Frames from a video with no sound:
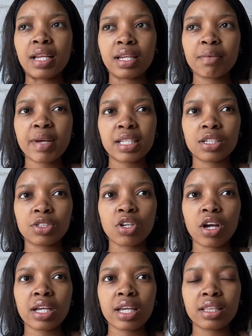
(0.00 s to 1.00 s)
link my
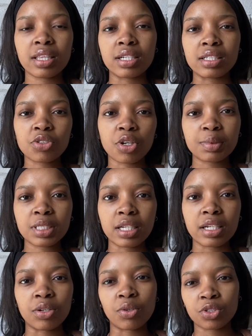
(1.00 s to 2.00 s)
TikTok in the
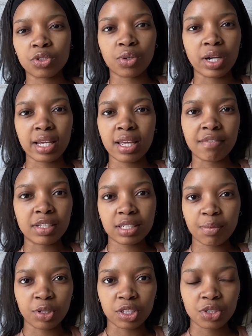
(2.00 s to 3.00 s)
description and also like have it
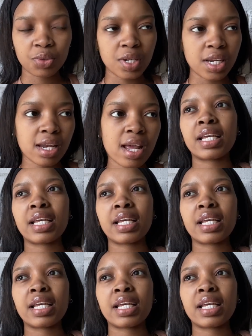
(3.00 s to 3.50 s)
somewhere on the screen.